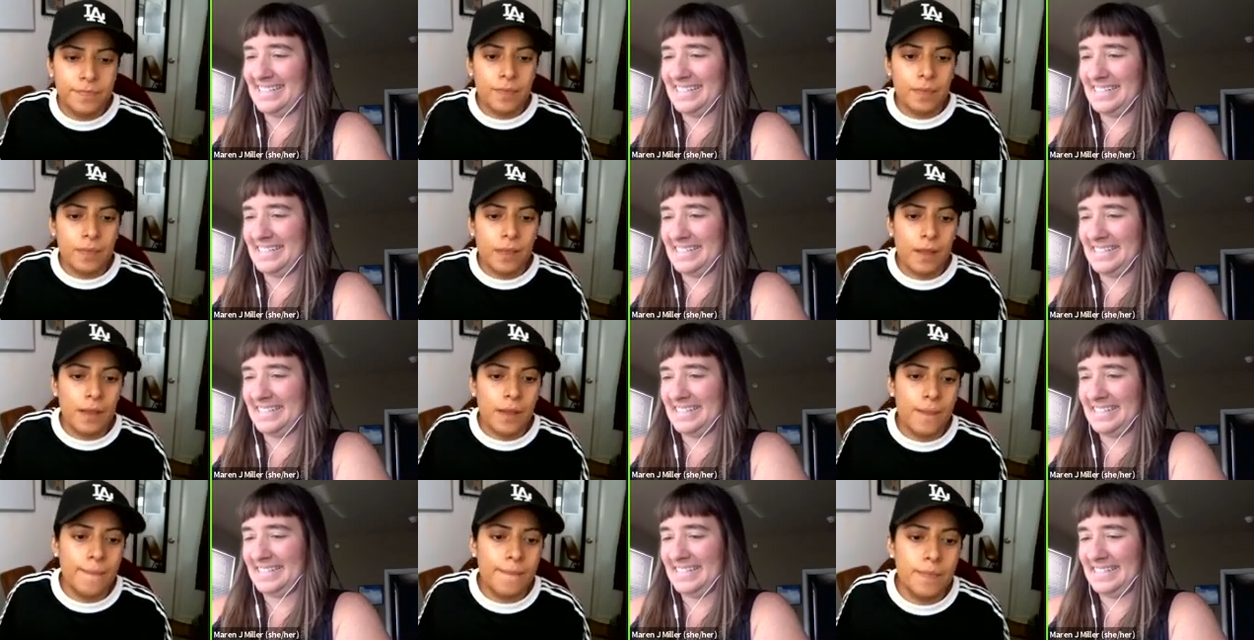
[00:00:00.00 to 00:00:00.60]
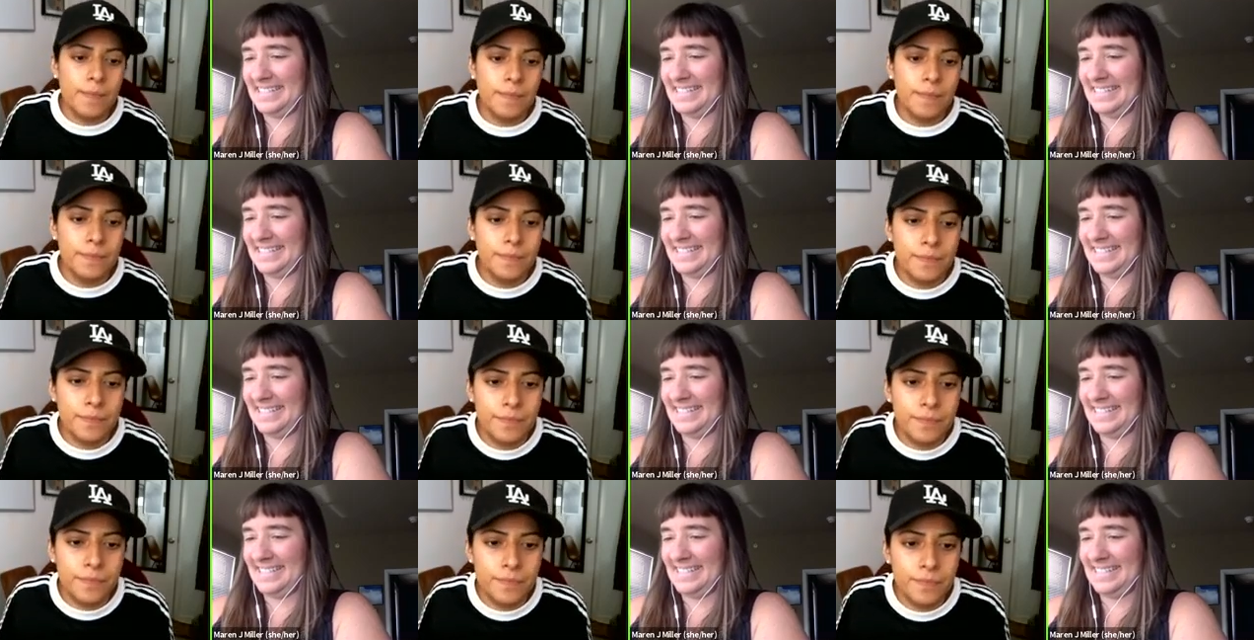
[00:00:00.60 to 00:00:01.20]

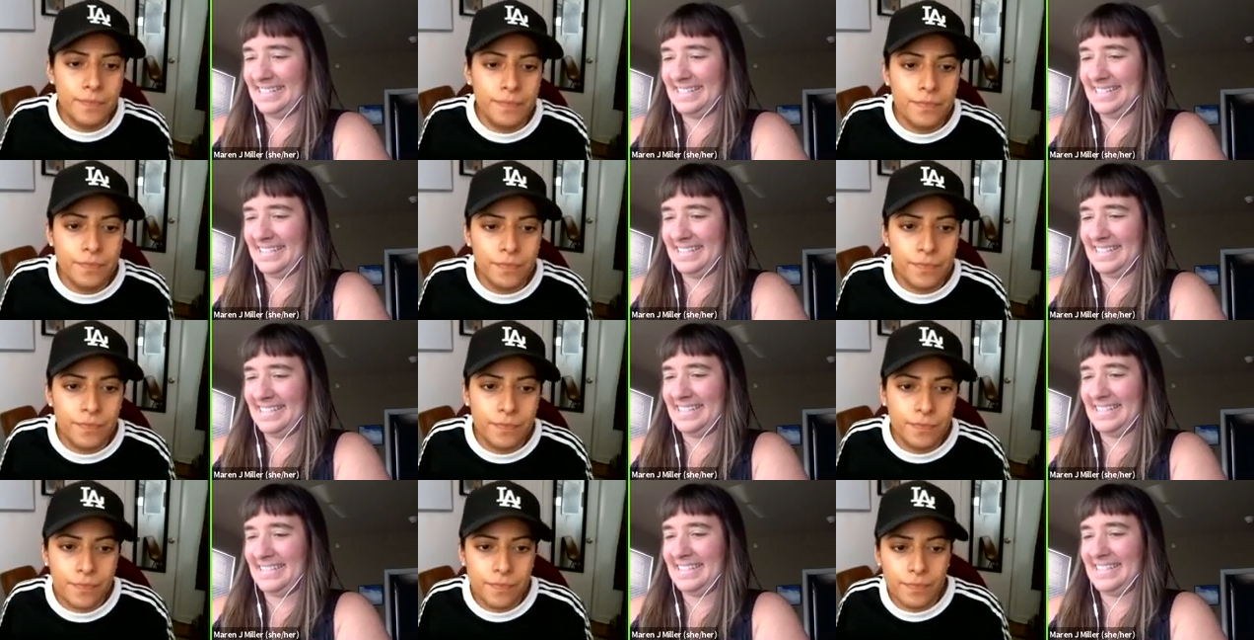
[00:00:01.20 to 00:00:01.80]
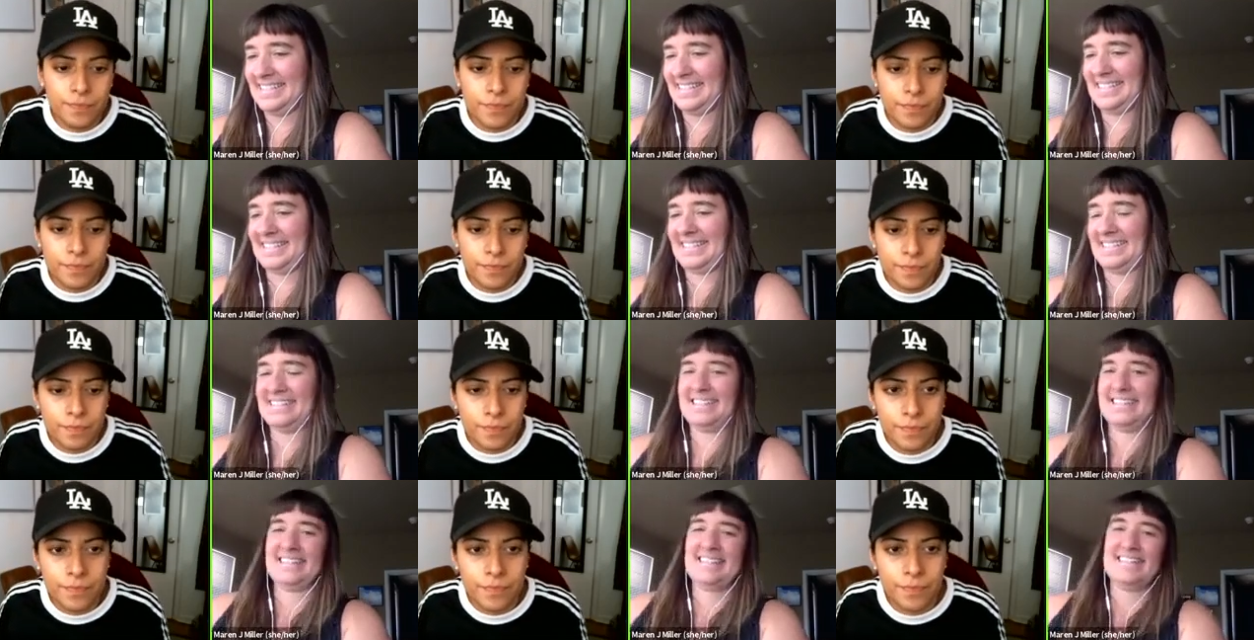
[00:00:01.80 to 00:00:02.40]

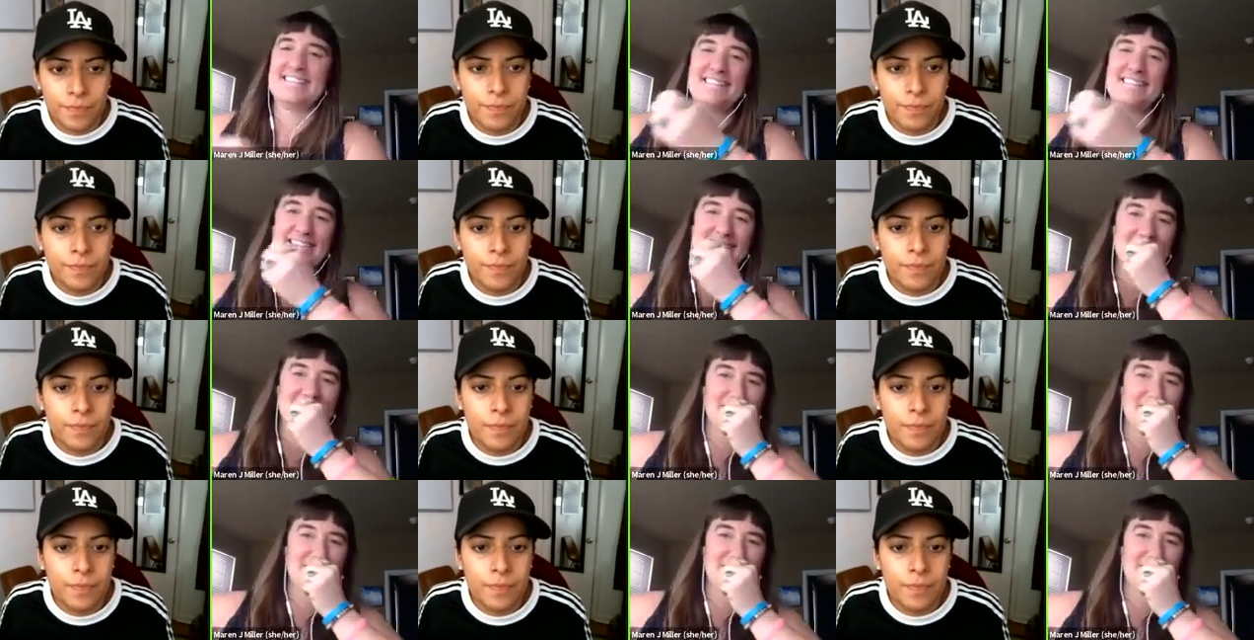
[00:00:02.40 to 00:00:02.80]
No one is speaking in this clip.